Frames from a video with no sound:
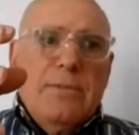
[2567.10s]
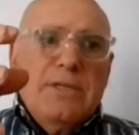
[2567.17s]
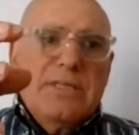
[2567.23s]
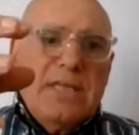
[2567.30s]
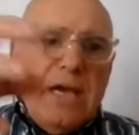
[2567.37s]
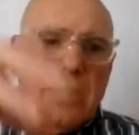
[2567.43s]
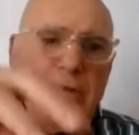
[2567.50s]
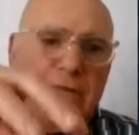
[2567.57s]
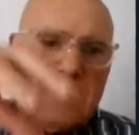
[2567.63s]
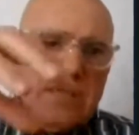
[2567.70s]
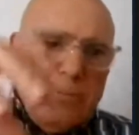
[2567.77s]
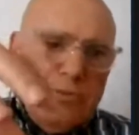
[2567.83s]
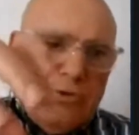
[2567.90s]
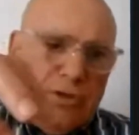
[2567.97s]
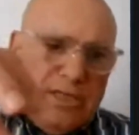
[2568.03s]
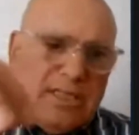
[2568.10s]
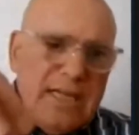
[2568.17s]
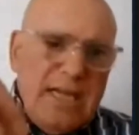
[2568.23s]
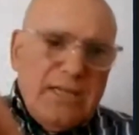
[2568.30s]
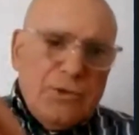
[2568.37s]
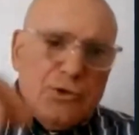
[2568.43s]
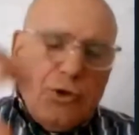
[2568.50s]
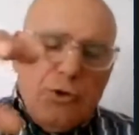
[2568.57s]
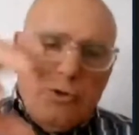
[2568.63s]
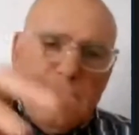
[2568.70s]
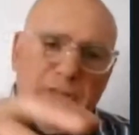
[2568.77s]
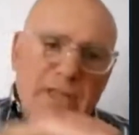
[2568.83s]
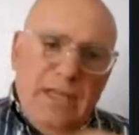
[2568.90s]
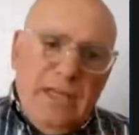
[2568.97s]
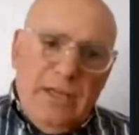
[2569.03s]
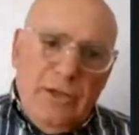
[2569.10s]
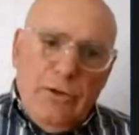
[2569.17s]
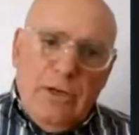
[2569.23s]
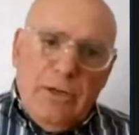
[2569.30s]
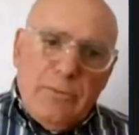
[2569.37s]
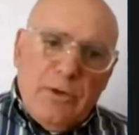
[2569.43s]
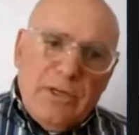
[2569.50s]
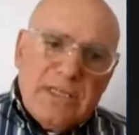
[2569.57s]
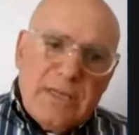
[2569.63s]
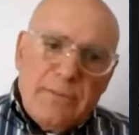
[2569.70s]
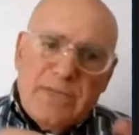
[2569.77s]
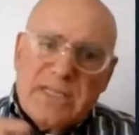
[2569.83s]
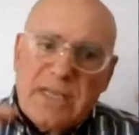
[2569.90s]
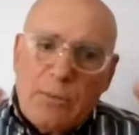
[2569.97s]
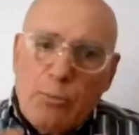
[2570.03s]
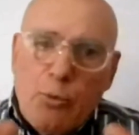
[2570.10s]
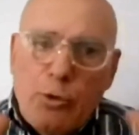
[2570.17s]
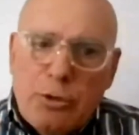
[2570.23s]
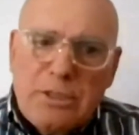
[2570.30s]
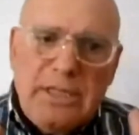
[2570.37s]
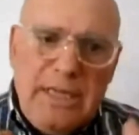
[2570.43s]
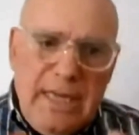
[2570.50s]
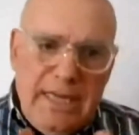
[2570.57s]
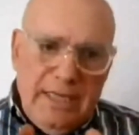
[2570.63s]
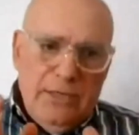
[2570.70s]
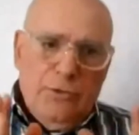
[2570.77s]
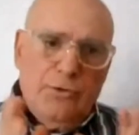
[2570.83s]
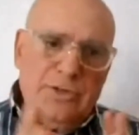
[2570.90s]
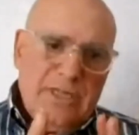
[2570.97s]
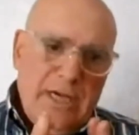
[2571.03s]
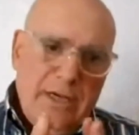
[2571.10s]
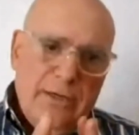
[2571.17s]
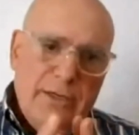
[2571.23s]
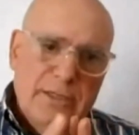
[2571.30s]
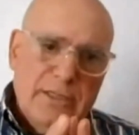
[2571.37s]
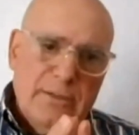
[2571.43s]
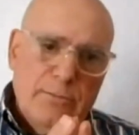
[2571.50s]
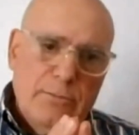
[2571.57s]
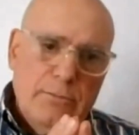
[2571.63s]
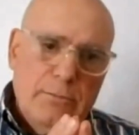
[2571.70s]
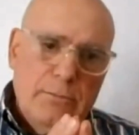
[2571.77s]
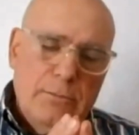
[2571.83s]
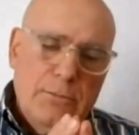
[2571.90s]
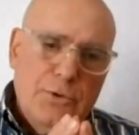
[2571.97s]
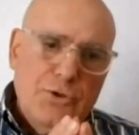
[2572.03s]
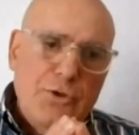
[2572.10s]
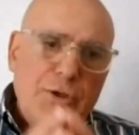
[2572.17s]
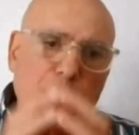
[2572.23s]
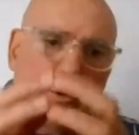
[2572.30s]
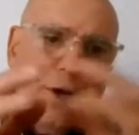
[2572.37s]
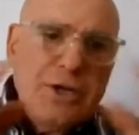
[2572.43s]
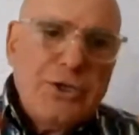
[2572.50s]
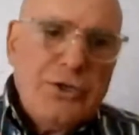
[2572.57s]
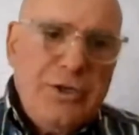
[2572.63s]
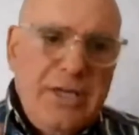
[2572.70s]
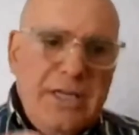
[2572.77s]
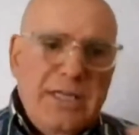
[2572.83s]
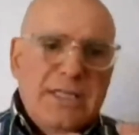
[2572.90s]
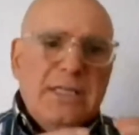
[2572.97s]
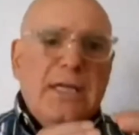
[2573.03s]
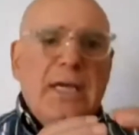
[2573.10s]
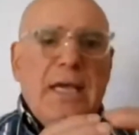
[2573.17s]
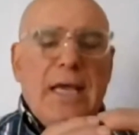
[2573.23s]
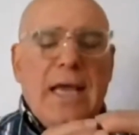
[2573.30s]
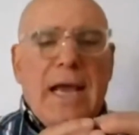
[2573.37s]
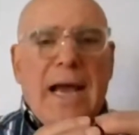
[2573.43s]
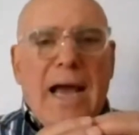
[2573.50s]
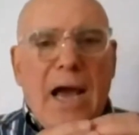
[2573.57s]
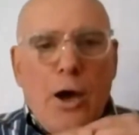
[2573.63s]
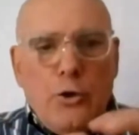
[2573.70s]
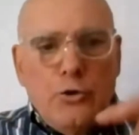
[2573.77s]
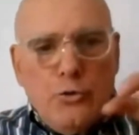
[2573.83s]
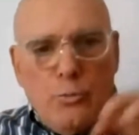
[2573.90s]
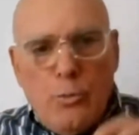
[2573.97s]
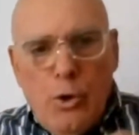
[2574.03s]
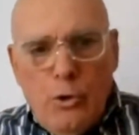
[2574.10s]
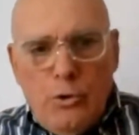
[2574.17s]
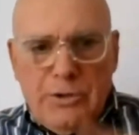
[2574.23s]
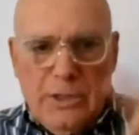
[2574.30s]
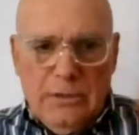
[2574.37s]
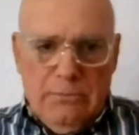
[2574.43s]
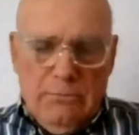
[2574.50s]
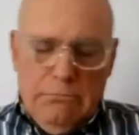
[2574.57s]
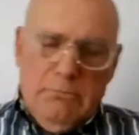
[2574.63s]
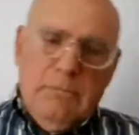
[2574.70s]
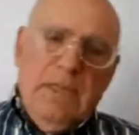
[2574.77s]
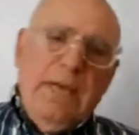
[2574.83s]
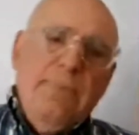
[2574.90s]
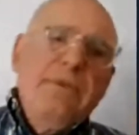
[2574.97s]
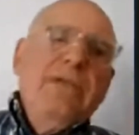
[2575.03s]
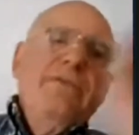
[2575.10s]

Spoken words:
Zionism transcends. So the neoliberalism is subordinated to Zionism. So the question is how to mold it. Let me